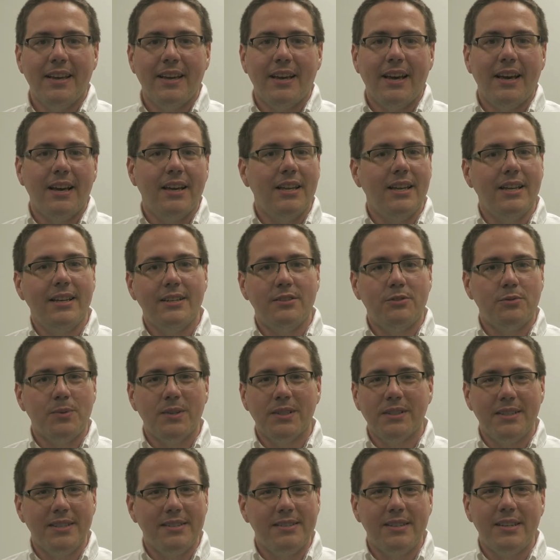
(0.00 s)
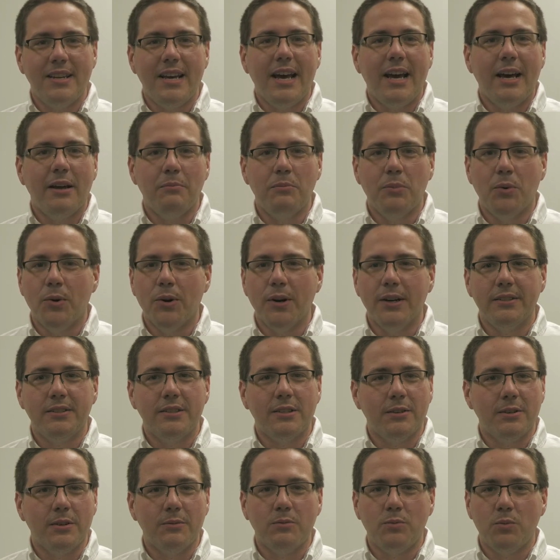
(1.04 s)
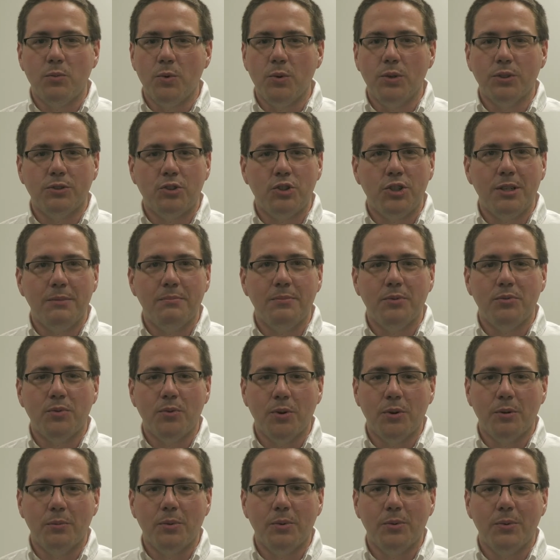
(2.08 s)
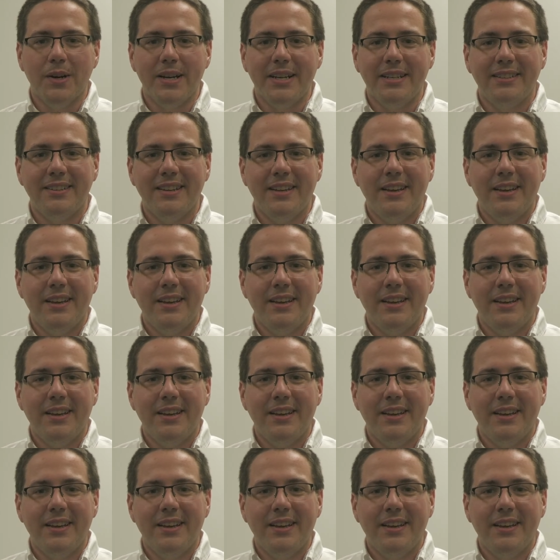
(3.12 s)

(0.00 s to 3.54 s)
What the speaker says: And it's real easy to add more. It's a real cheap, affordable rate.